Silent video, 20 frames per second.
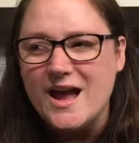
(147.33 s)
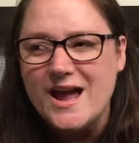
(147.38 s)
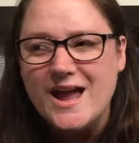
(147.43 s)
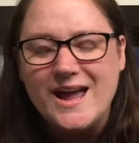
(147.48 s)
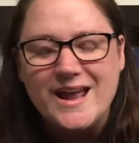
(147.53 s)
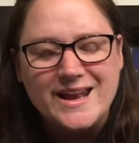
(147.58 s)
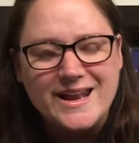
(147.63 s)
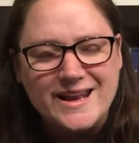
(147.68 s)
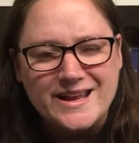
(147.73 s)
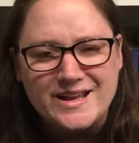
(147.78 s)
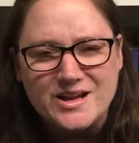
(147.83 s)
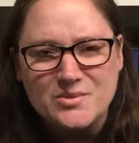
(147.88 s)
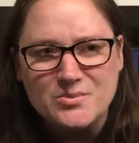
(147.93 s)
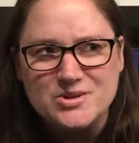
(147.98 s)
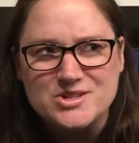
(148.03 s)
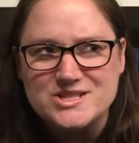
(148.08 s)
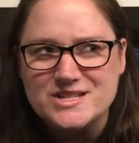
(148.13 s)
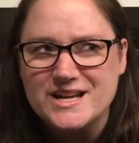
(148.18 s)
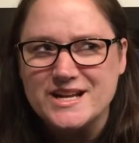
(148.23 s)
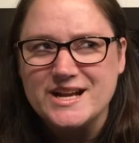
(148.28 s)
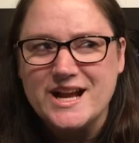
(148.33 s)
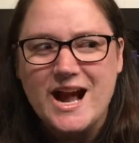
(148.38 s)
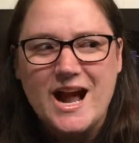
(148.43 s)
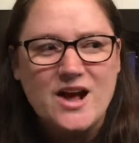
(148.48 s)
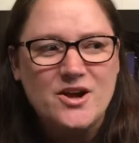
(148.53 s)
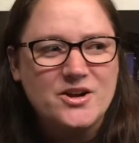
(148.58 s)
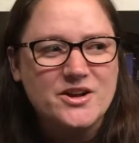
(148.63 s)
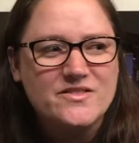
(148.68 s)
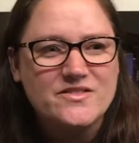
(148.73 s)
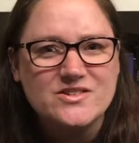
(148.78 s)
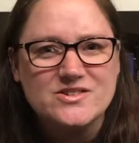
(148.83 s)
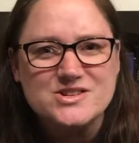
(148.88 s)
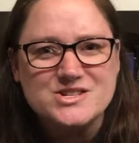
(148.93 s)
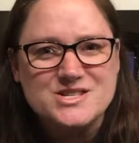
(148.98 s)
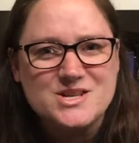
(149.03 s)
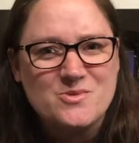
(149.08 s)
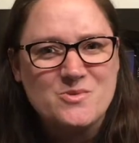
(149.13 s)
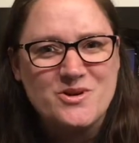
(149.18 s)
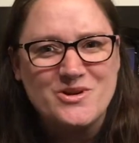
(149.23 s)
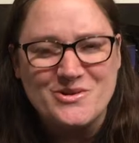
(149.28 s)
And Gilbert's like, I don't even
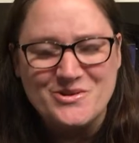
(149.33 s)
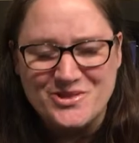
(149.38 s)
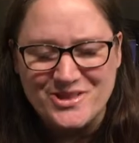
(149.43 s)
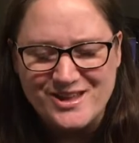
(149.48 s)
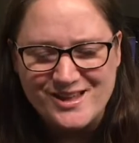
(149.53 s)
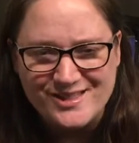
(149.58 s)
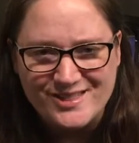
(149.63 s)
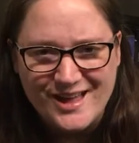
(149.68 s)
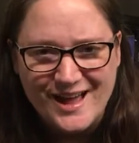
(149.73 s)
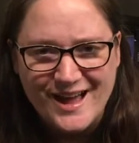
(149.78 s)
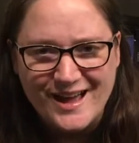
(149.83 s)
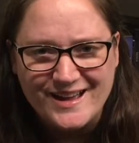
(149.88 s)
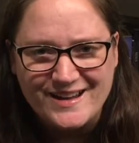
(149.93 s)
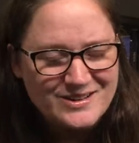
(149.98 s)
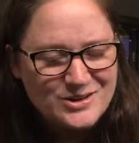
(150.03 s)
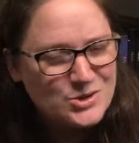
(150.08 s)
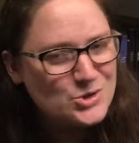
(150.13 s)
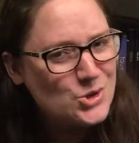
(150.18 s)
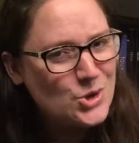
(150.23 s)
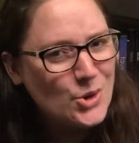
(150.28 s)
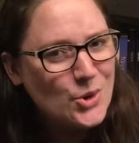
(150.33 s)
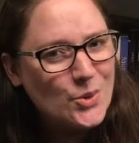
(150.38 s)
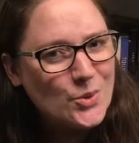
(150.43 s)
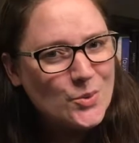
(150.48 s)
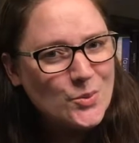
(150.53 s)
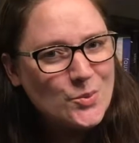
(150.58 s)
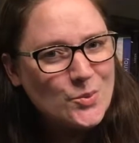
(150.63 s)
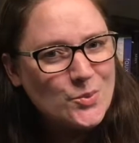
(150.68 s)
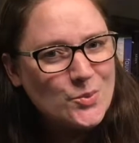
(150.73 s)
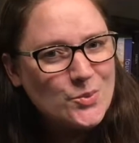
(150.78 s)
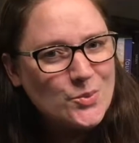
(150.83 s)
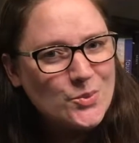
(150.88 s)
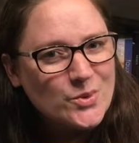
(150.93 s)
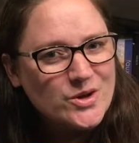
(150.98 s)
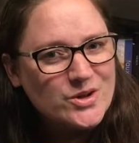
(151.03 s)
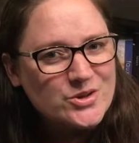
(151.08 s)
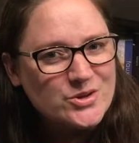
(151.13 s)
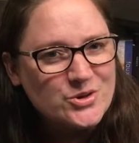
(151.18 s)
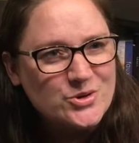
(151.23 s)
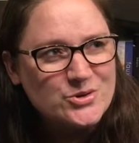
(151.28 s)
understand why you think that. No,
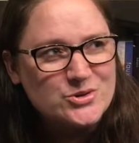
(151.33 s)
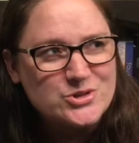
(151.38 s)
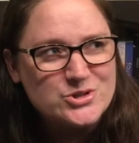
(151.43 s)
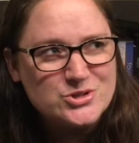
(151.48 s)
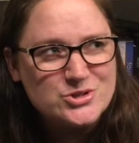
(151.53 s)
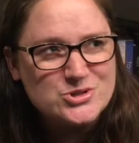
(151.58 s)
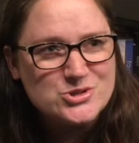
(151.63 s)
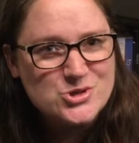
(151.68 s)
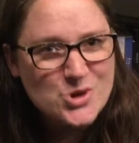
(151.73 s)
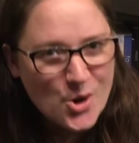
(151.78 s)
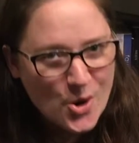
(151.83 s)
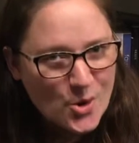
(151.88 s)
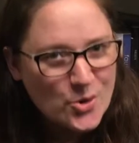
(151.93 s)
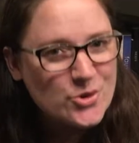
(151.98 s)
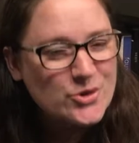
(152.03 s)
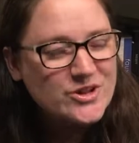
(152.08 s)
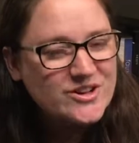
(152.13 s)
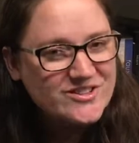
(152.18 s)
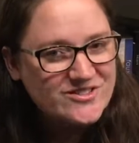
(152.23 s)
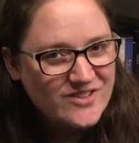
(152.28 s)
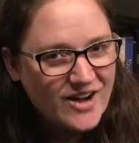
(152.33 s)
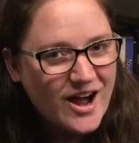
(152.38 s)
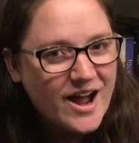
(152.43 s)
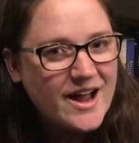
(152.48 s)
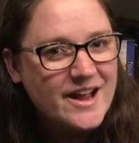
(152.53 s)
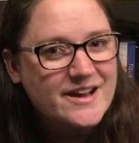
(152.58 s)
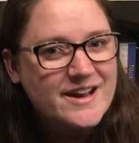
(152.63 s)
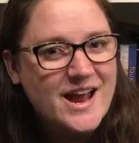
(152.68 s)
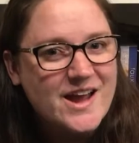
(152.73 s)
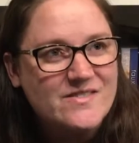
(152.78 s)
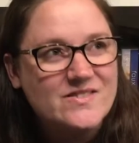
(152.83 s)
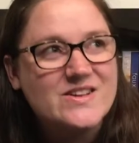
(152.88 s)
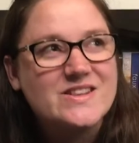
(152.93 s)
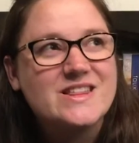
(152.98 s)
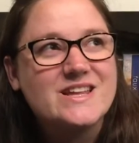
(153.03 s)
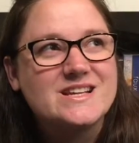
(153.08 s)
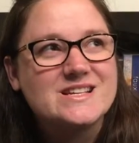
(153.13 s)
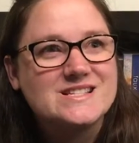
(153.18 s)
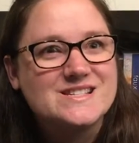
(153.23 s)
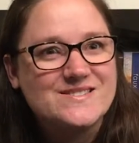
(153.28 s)
you're totally fine.
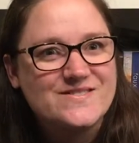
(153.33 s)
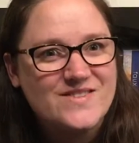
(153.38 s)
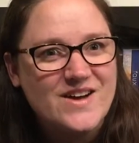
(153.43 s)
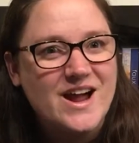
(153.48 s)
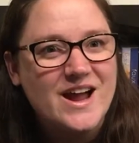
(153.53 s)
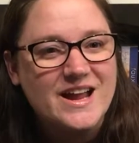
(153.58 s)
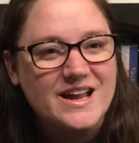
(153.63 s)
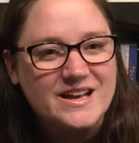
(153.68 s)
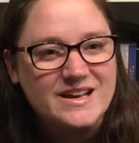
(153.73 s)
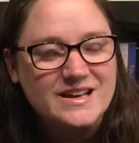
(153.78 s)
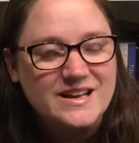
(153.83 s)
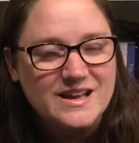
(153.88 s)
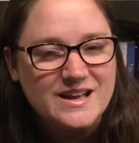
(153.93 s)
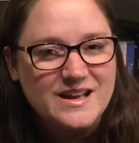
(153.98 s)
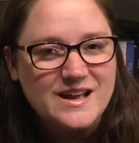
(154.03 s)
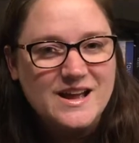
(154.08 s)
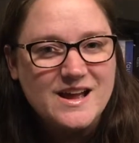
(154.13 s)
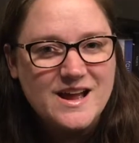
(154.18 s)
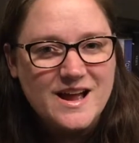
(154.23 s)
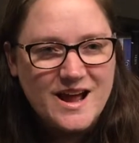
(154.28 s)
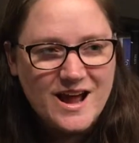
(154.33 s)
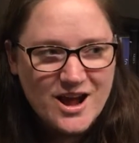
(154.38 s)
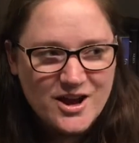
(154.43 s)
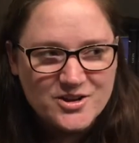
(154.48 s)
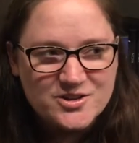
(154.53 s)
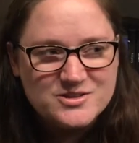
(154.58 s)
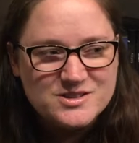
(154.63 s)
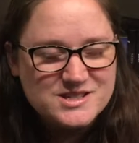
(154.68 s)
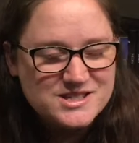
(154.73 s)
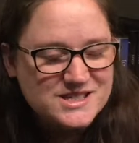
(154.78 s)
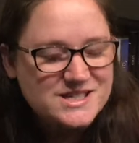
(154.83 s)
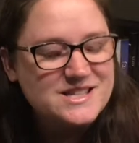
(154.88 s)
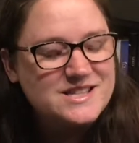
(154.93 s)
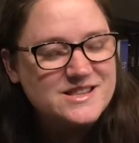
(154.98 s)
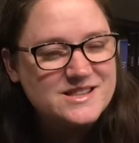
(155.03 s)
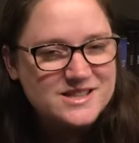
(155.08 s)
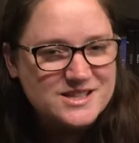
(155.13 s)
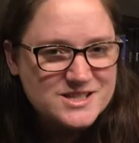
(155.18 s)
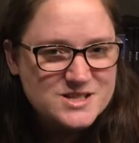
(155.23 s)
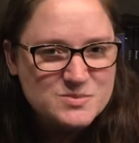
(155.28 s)
Everything's fine. How you see
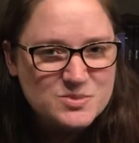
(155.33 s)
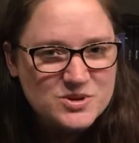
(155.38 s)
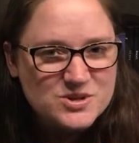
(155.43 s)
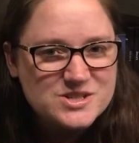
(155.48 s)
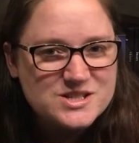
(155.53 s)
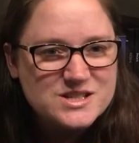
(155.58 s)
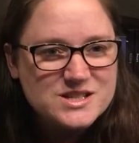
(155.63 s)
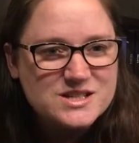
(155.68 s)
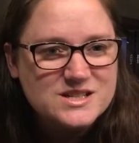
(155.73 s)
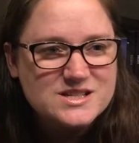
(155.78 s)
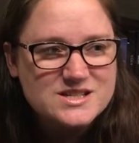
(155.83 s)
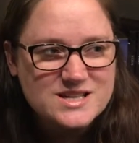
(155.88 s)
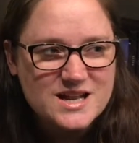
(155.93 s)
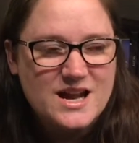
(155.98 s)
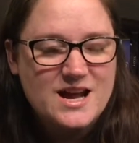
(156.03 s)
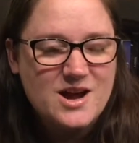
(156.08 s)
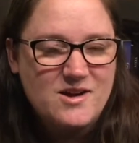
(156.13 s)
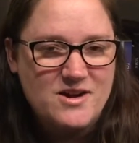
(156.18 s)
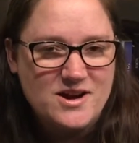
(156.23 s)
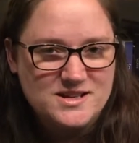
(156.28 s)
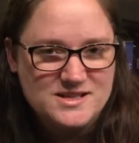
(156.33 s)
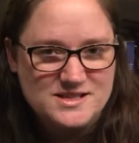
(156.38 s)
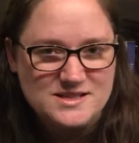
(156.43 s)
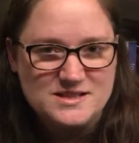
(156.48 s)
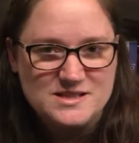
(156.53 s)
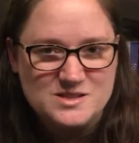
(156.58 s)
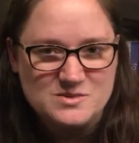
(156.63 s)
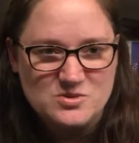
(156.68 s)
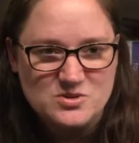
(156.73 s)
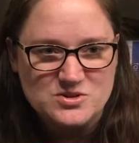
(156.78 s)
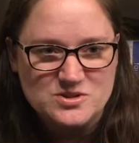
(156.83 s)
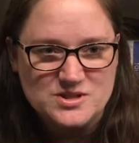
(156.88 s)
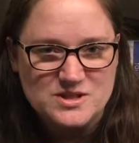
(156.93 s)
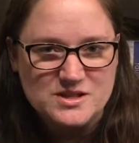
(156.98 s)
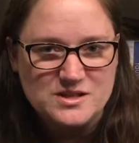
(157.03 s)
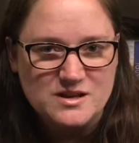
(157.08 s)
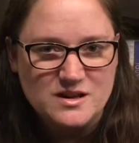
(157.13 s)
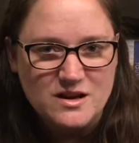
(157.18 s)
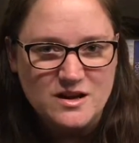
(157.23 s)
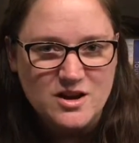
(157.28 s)
this person is not how I see this
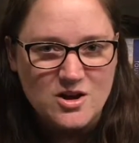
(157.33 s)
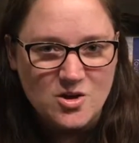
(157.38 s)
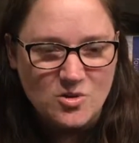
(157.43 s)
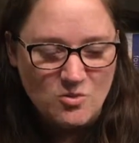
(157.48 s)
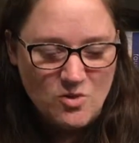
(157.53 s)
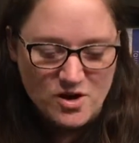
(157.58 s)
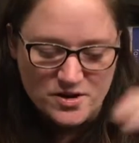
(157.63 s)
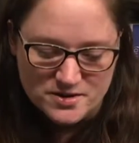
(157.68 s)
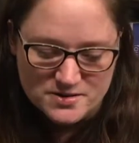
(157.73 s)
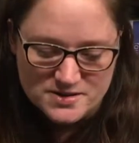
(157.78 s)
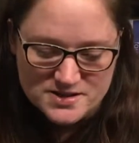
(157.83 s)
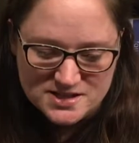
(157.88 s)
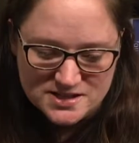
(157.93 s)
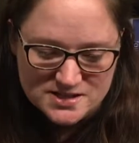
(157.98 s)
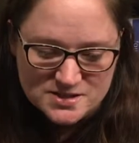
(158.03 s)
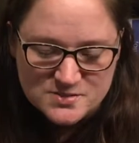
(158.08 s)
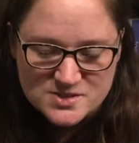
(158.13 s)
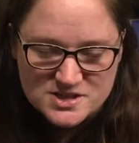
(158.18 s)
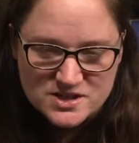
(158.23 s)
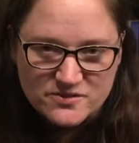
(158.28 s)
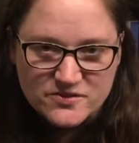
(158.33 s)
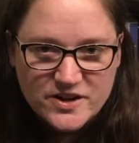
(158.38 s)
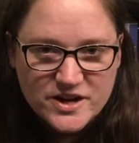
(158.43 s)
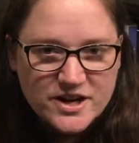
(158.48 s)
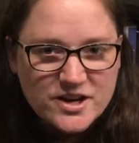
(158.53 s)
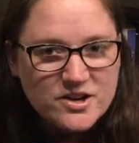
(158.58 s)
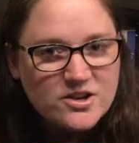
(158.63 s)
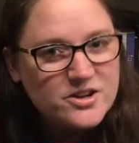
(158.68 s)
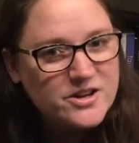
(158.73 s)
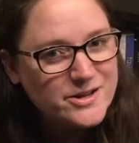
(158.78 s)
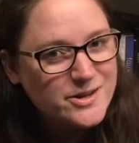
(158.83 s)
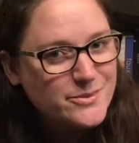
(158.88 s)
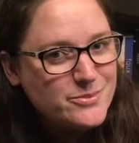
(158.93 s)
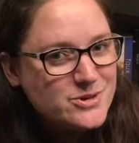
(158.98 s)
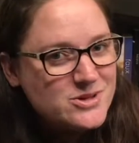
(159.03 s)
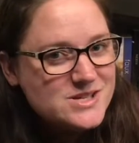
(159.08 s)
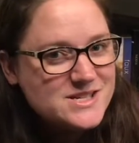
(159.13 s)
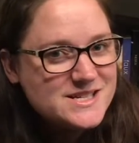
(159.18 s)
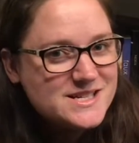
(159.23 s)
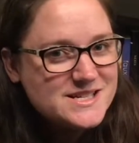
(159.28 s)
person. Walden sees himself here.
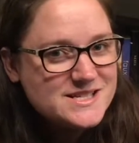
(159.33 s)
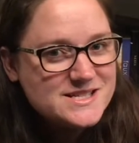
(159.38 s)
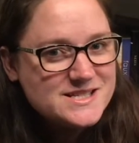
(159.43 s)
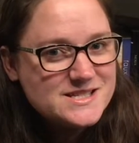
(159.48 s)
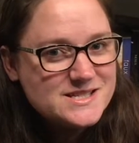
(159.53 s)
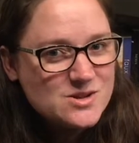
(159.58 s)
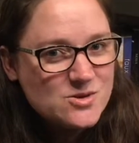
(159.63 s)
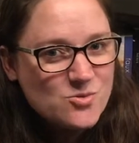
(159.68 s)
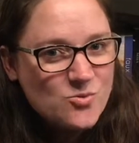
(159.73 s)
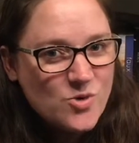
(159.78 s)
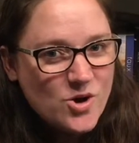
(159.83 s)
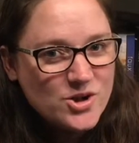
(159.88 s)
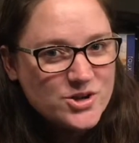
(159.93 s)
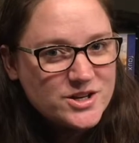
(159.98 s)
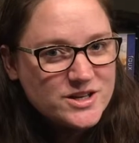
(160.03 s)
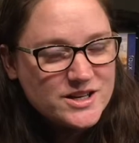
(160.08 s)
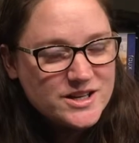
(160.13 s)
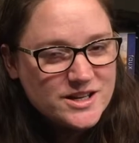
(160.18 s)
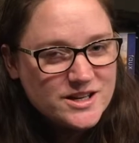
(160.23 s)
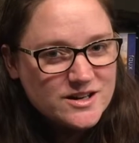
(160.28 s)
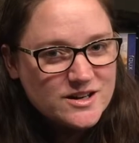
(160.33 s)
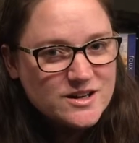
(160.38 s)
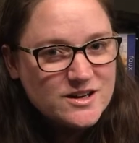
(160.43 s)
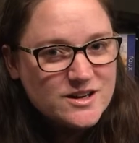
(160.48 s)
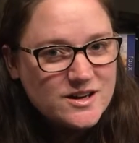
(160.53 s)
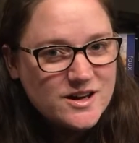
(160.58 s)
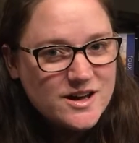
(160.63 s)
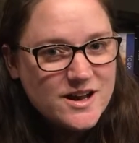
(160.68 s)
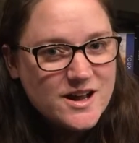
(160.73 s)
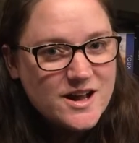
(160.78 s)
Gilbert sees Walden here.